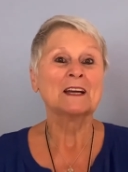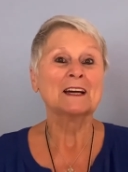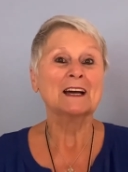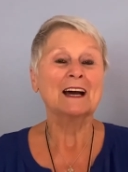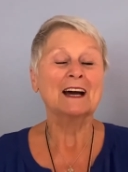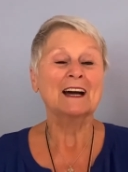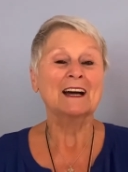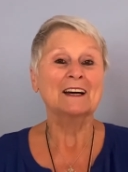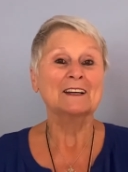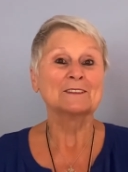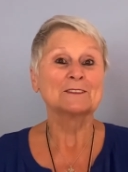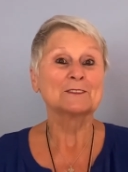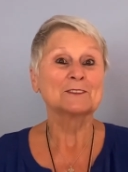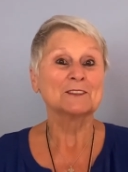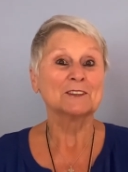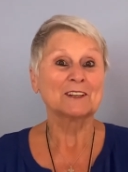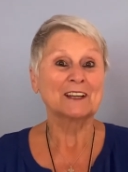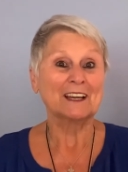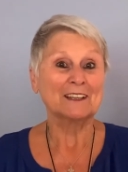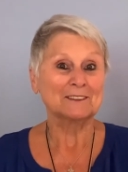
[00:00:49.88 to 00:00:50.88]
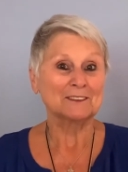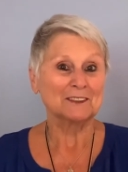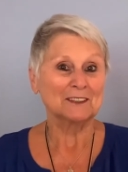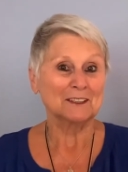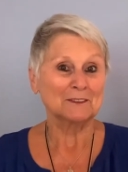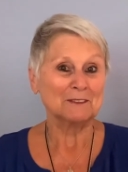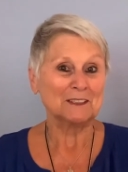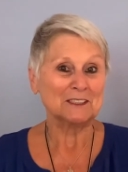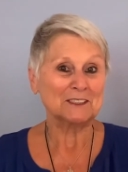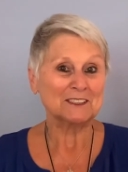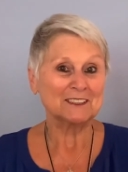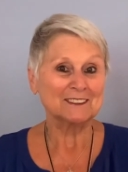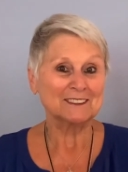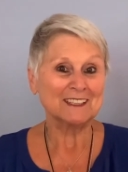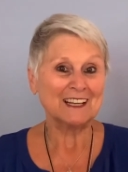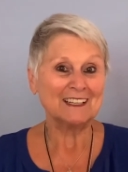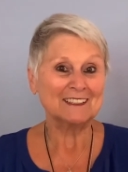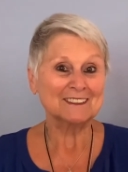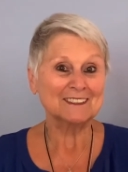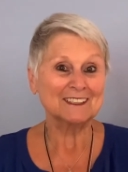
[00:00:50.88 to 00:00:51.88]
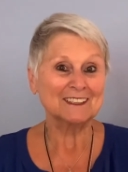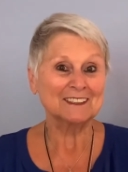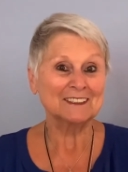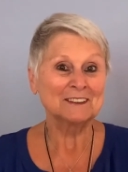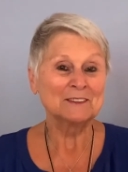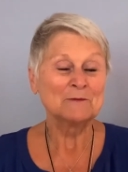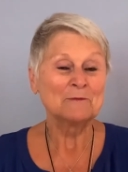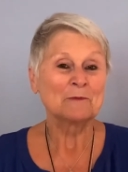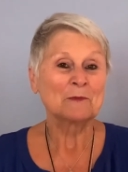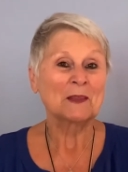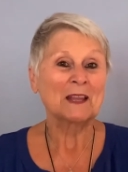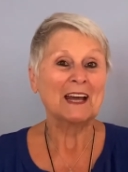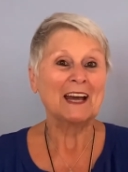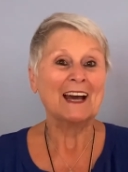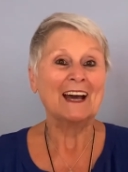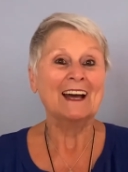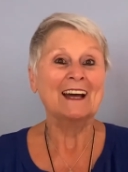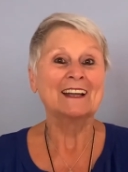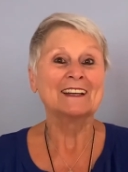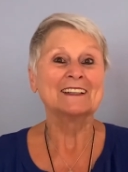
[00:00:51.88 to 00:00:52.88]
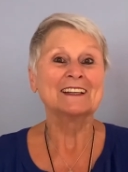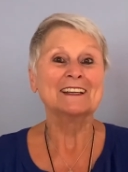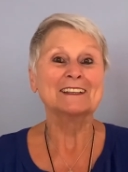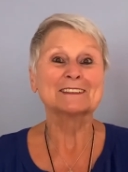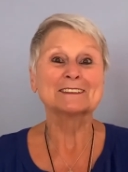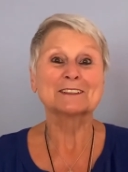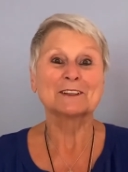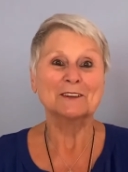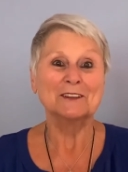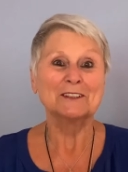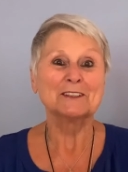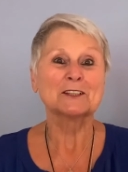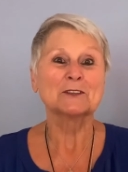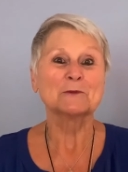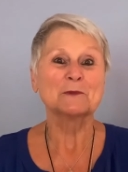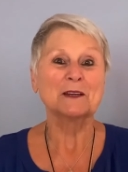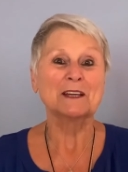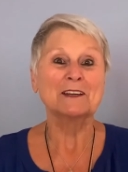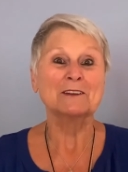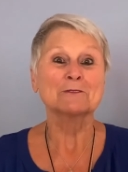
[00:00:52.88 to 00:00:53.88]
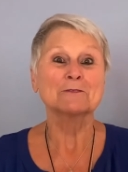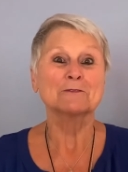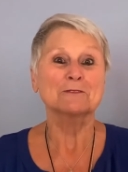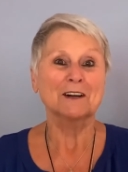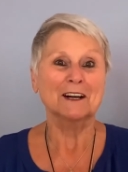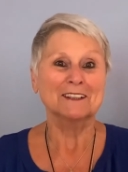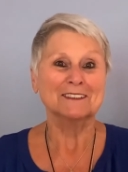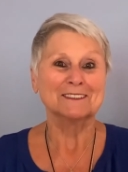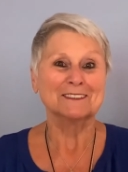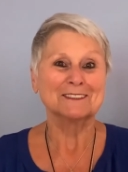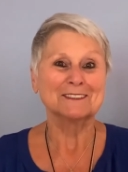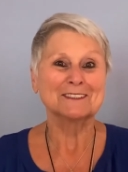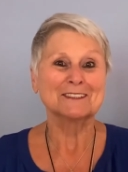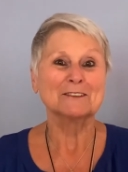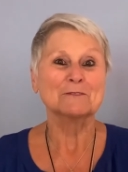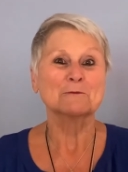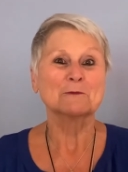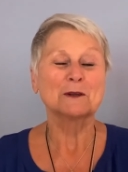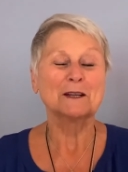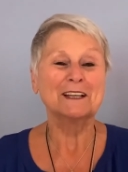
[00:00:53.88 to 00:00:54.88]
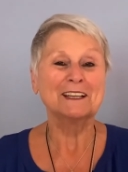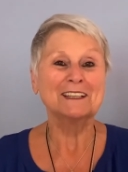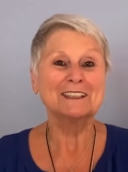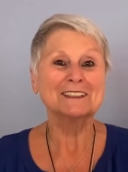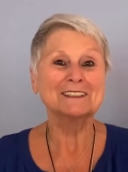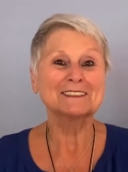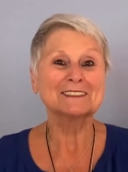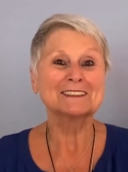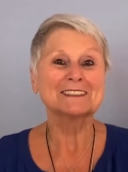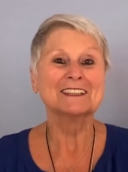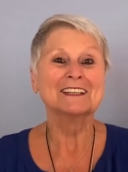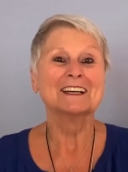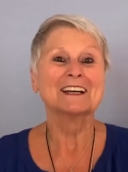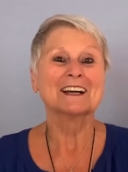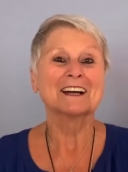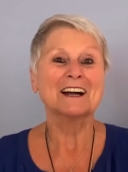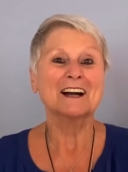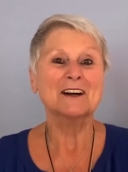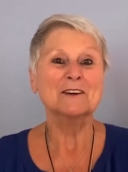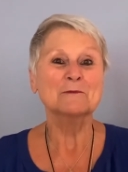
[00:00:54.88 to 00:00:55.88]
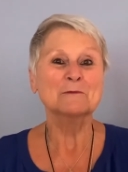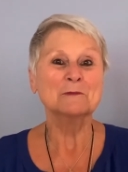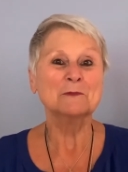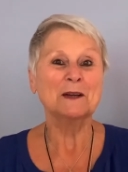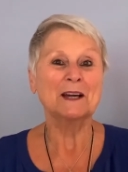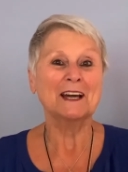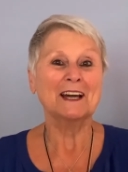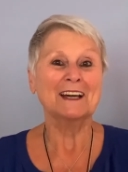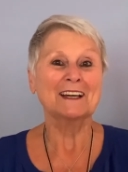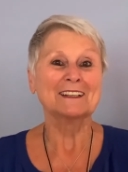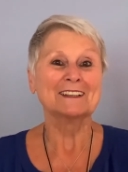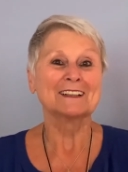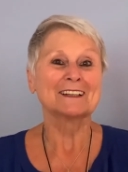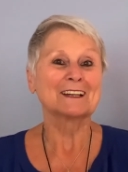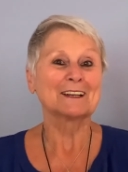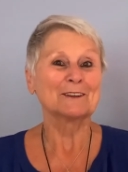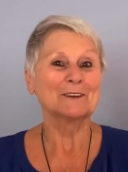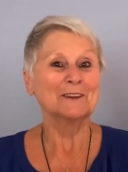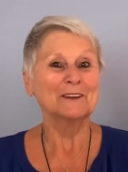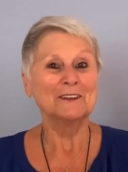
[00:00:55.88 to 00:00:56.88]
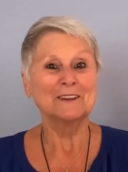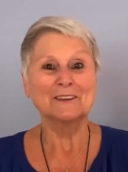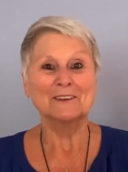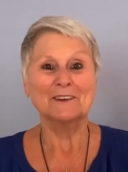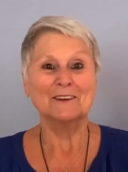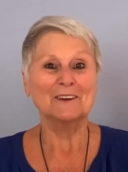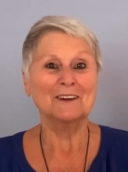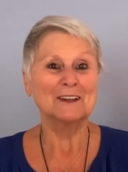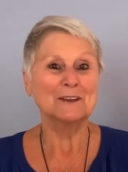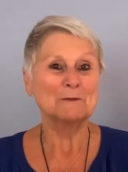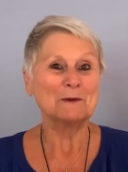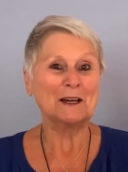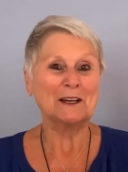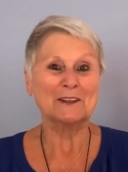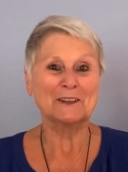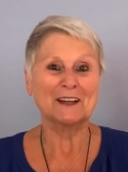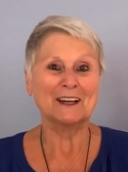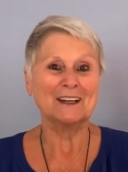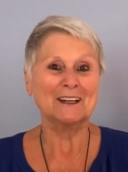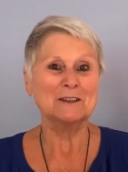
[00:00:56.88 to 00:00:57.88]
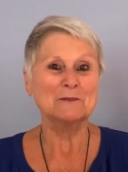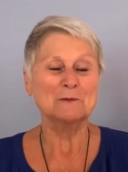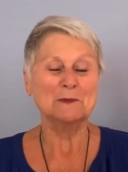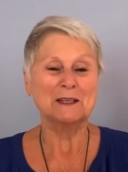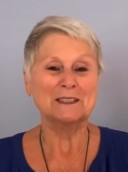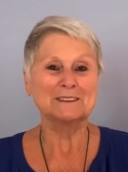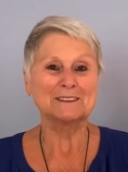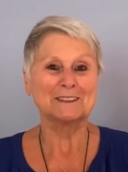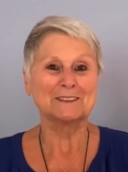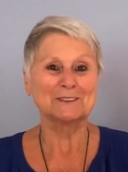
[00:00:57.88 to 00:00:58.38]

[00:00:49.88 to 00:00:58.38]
to get your questions answered, and it's going to be fun. So please come and learn all about our amazing